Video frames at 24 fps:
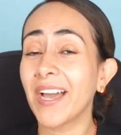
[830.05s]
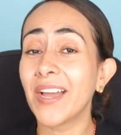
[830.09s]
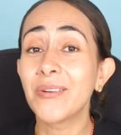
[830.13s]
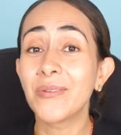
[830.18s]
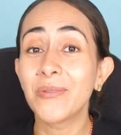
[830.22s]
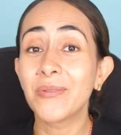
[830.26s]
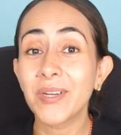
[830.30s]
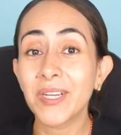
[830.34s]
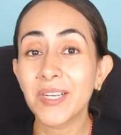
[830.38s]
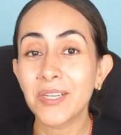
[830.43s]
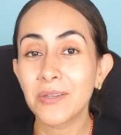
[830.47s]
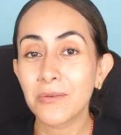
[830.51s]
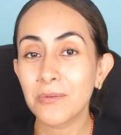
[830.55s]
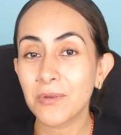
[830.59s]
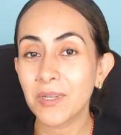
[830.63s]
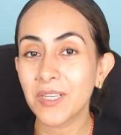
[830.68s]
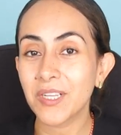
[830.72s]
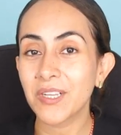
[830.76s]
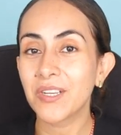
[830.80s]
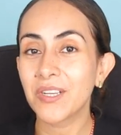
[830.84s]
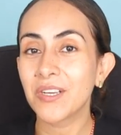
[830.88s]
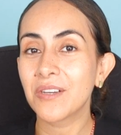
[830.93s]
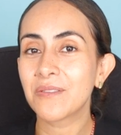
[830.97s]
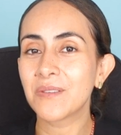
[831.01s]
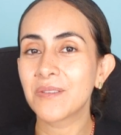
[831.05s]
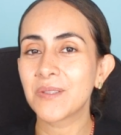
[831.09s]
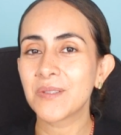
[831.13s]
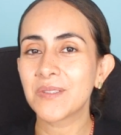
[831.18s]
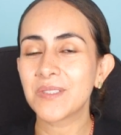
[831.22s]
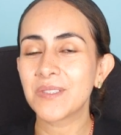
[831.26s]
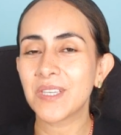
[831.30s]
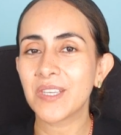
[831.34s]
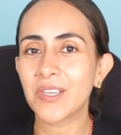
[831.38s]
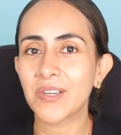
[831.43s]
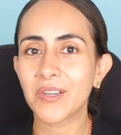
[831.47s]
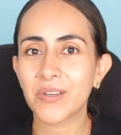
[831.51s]
I really love to
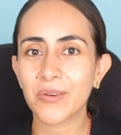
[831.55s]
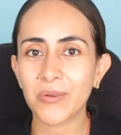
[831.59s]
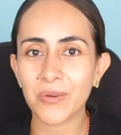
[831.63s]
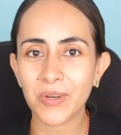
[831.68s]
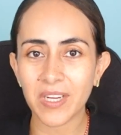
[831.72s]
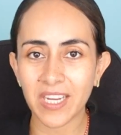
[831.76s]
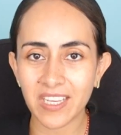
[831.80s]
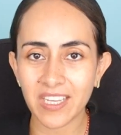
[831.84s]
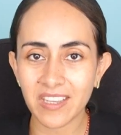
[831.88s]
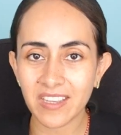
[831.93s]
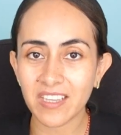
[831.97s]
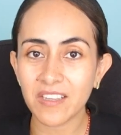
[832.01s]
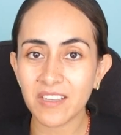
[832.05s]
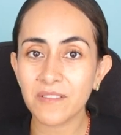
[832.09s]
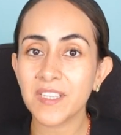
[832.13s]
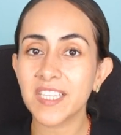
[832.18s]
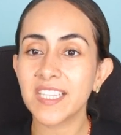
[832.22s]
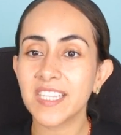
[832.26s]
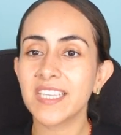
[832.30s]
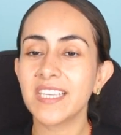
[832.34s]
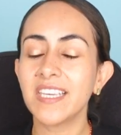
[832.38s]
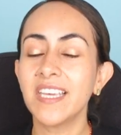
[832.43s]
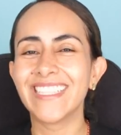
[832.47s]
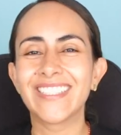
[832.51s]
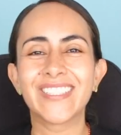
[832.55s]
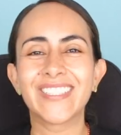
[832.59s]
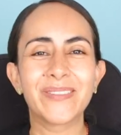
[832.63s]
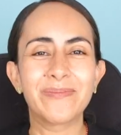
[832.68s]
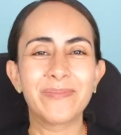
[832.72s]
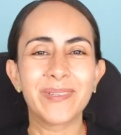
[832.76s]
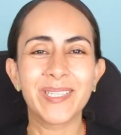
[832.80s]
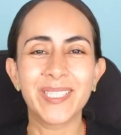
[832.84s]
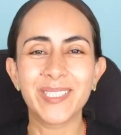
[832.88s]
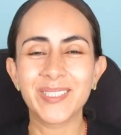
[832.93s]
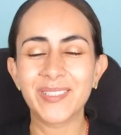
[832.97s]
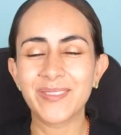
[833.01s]
see your creativity, so
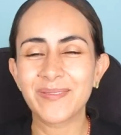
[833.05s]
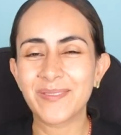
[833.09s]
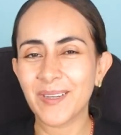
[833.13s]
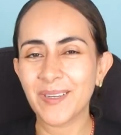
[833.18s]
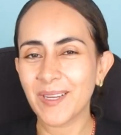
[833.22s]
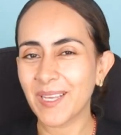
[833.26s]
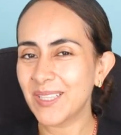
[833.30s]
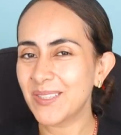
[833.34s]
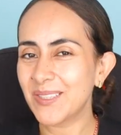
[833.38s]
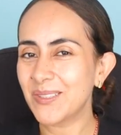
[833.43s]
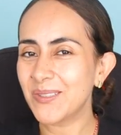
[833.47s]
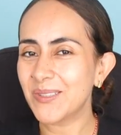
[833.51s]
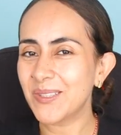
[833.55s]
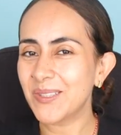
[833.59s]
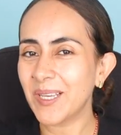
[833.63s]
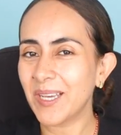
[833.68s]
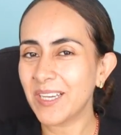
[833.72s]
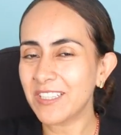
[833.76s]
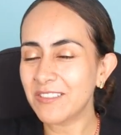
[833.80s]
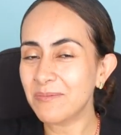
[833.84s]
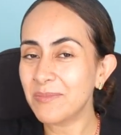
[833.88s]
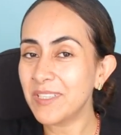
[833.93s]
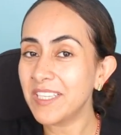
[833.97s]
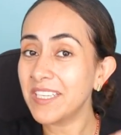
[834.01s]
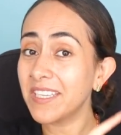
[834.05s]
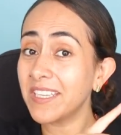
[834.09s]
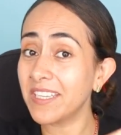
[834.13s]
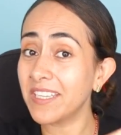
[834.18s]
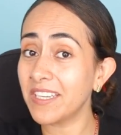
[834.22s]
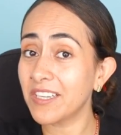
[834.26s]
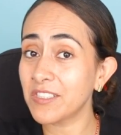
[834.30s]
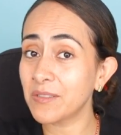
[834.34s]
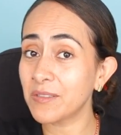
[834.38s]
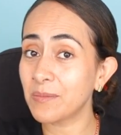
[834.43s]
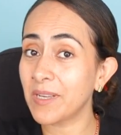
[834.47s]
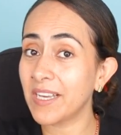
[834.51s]
please don't forget to tag me.
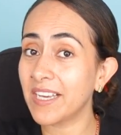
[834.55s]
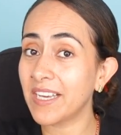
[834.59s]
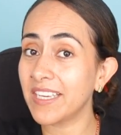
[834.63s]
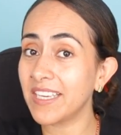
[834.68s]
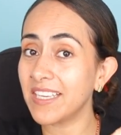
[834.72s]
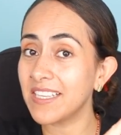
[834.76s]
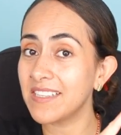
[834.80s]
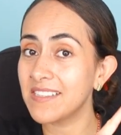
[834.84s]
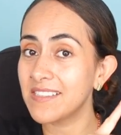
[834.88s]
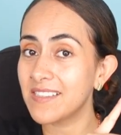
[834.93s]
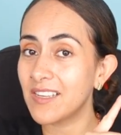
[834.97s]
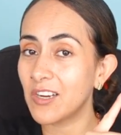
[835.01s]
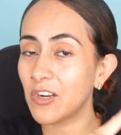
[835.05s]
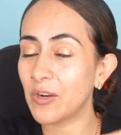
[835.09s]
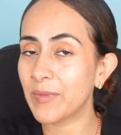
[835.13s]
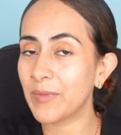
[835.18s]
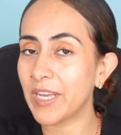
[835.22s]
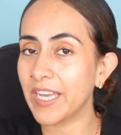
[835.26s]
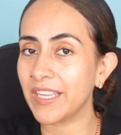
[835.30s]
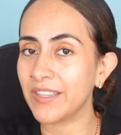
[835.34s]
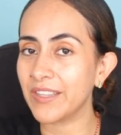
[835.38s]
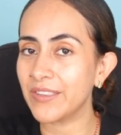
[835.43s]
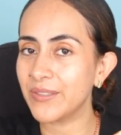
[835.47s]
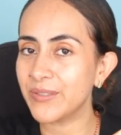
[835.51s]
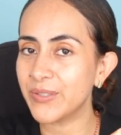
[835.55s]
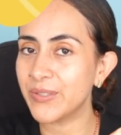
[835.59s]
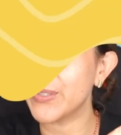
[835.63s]
Here's my Instagram handle.